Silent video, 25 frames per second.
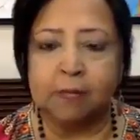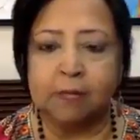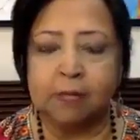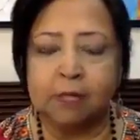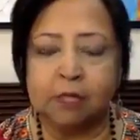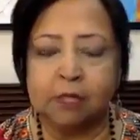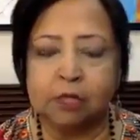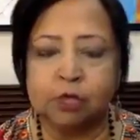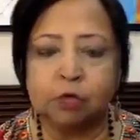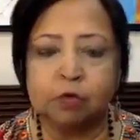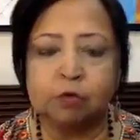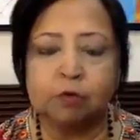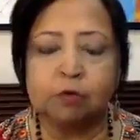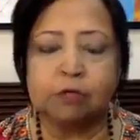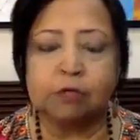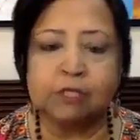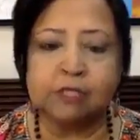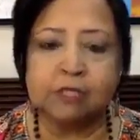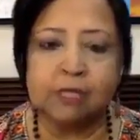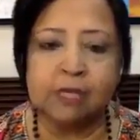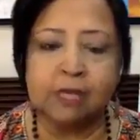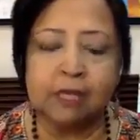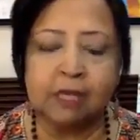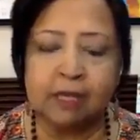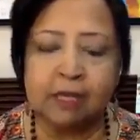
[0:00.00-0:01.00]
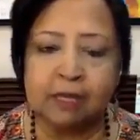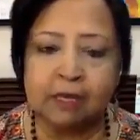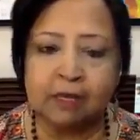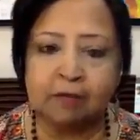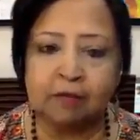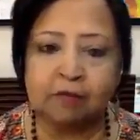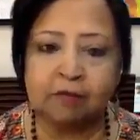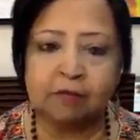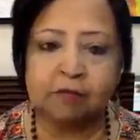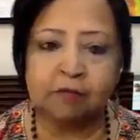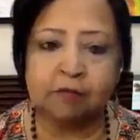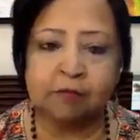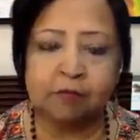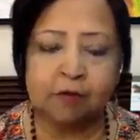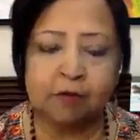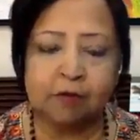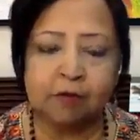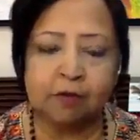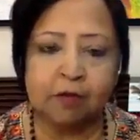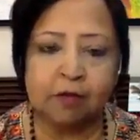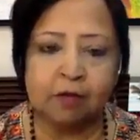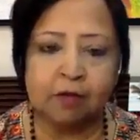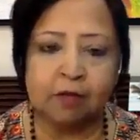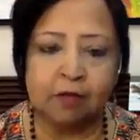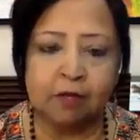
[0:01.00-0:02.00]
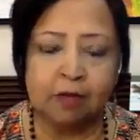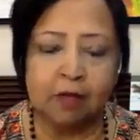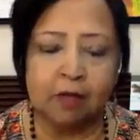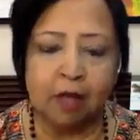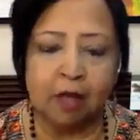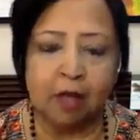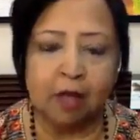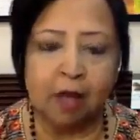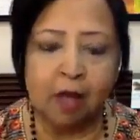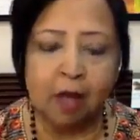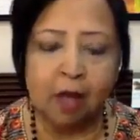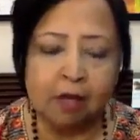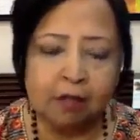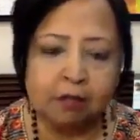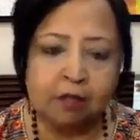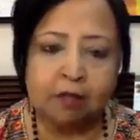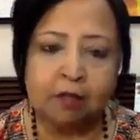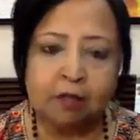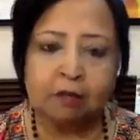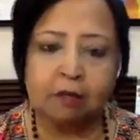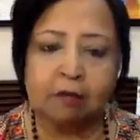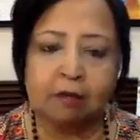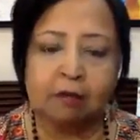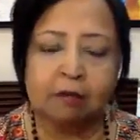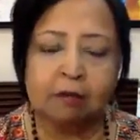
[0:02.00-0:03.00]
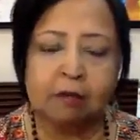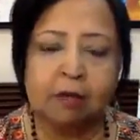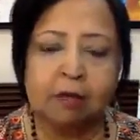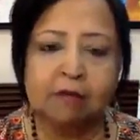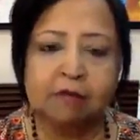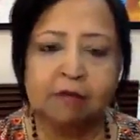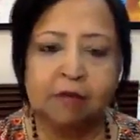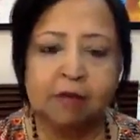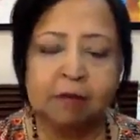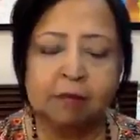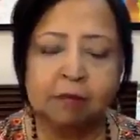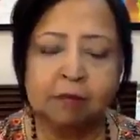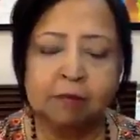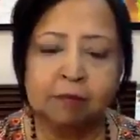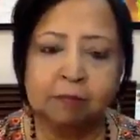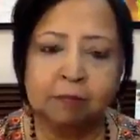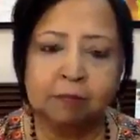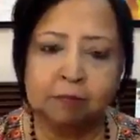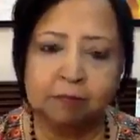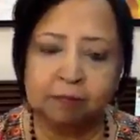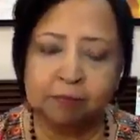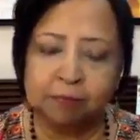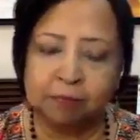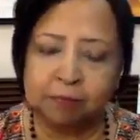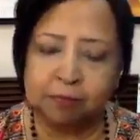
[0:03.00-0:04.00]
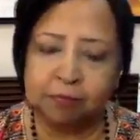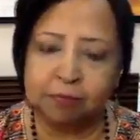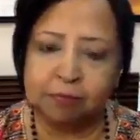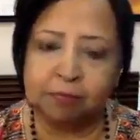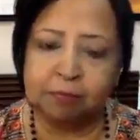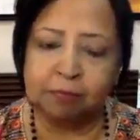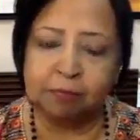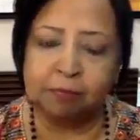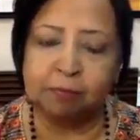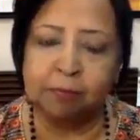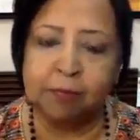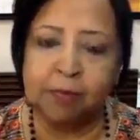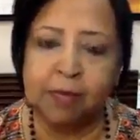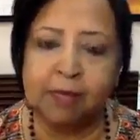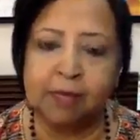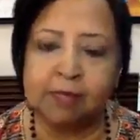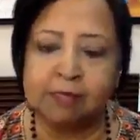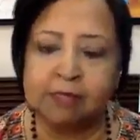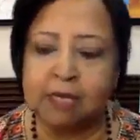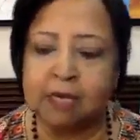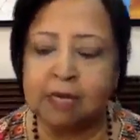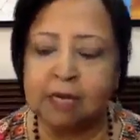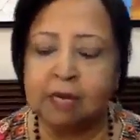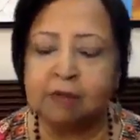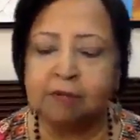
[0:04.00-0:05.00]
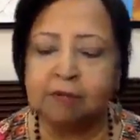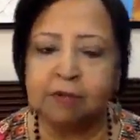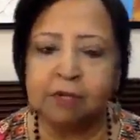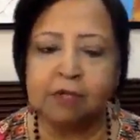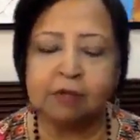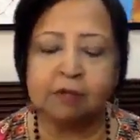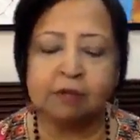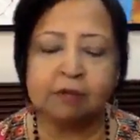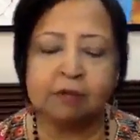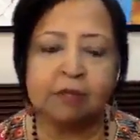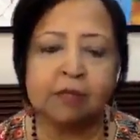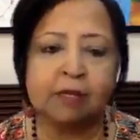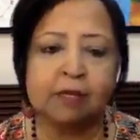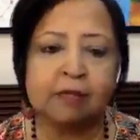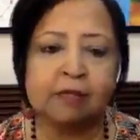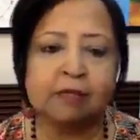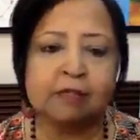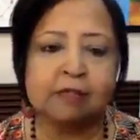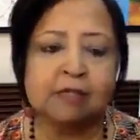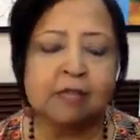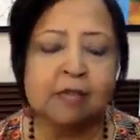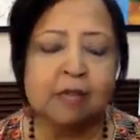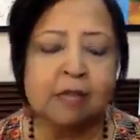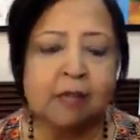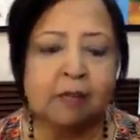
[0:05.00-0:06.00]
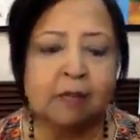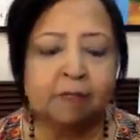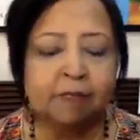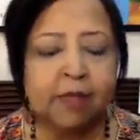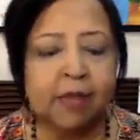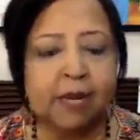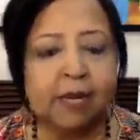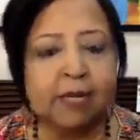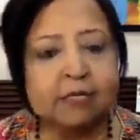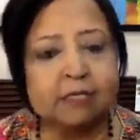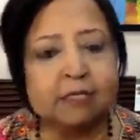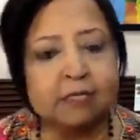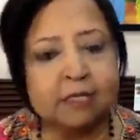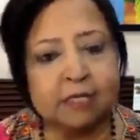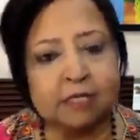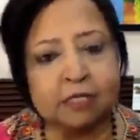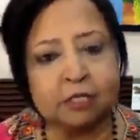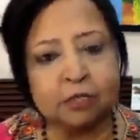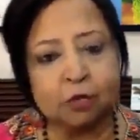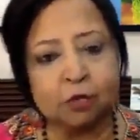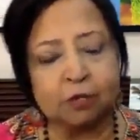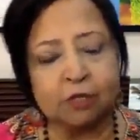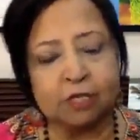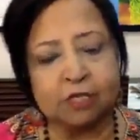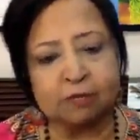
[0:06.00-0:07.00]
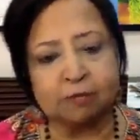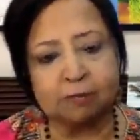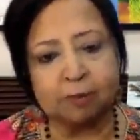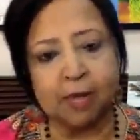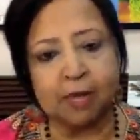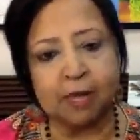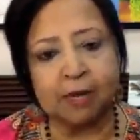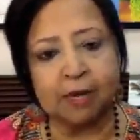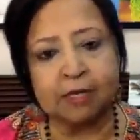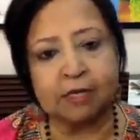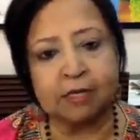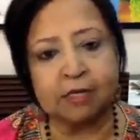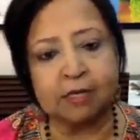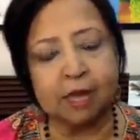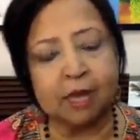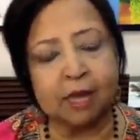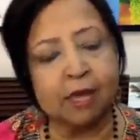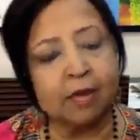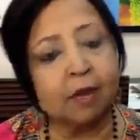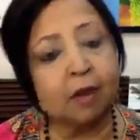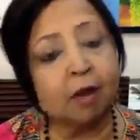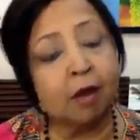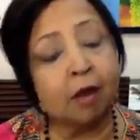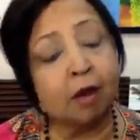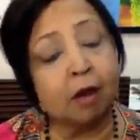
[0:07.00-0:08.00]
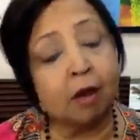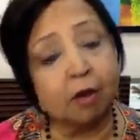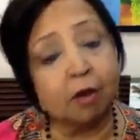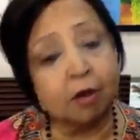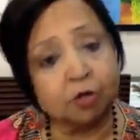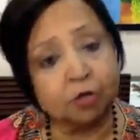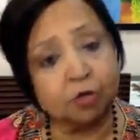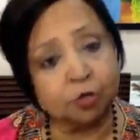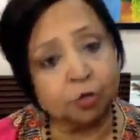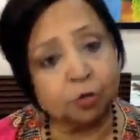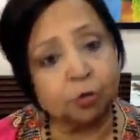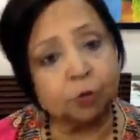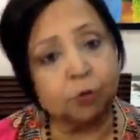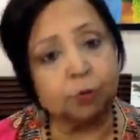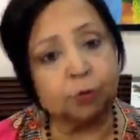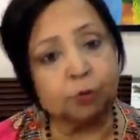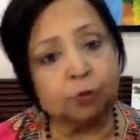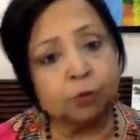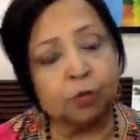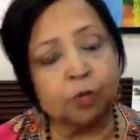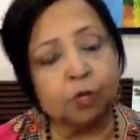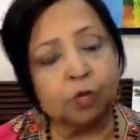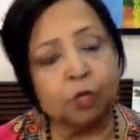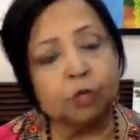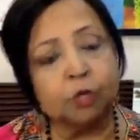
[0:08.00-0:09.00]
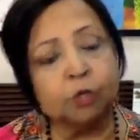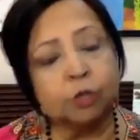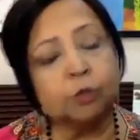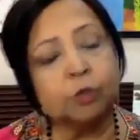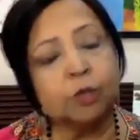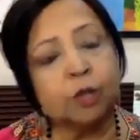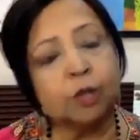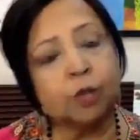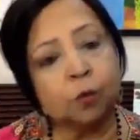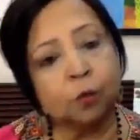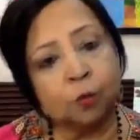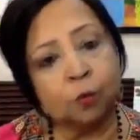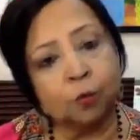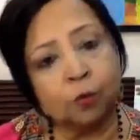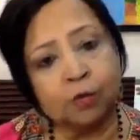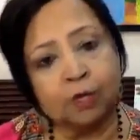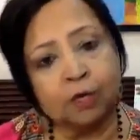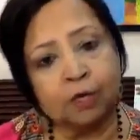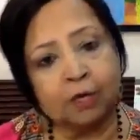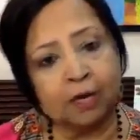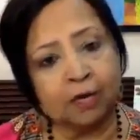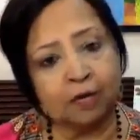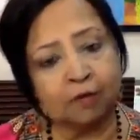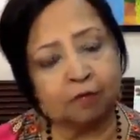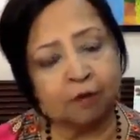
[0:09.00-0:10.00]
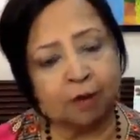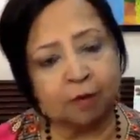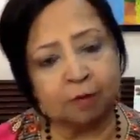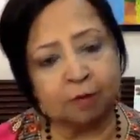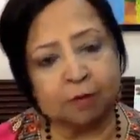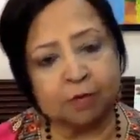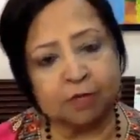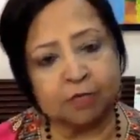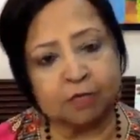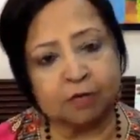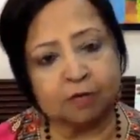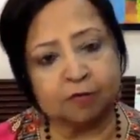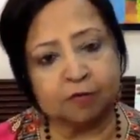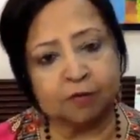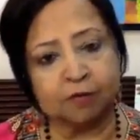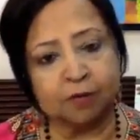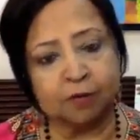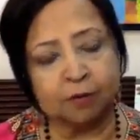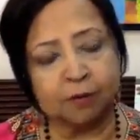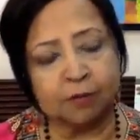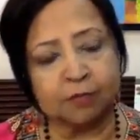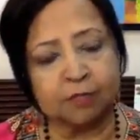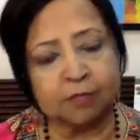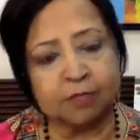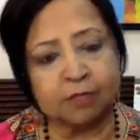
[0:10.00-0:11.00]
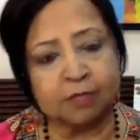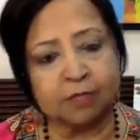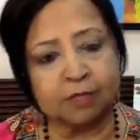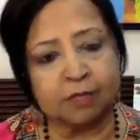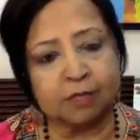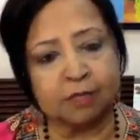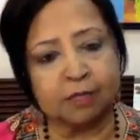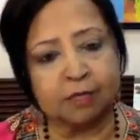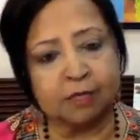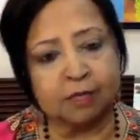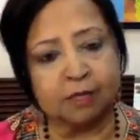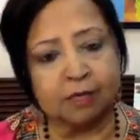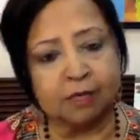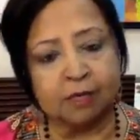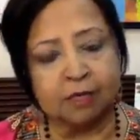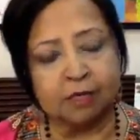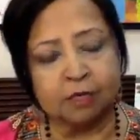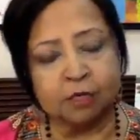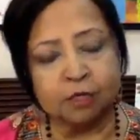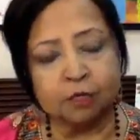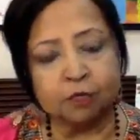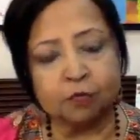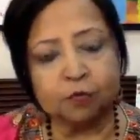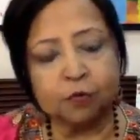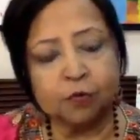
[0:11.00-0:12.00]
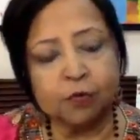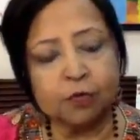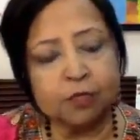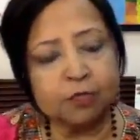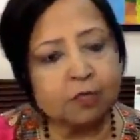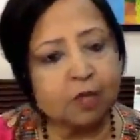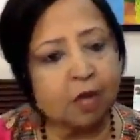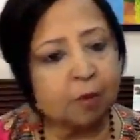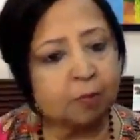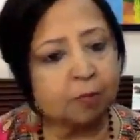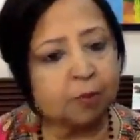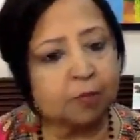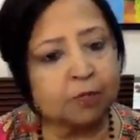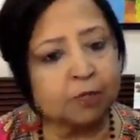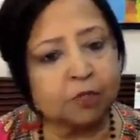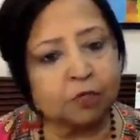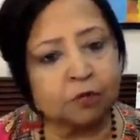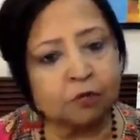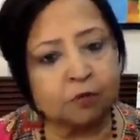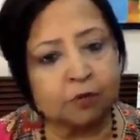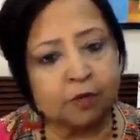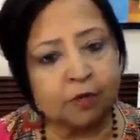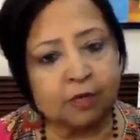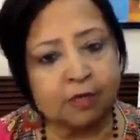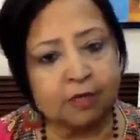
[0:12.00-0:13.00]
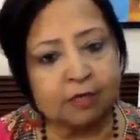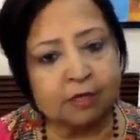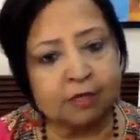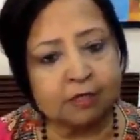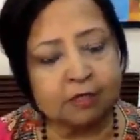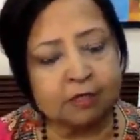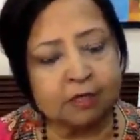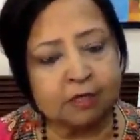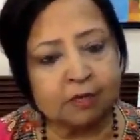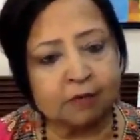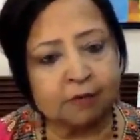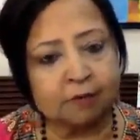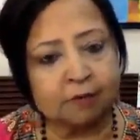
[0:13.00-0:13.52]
to receive other living beings and living things that exist on this planet and are true to their own innate vibrational frequency. So for example, trees.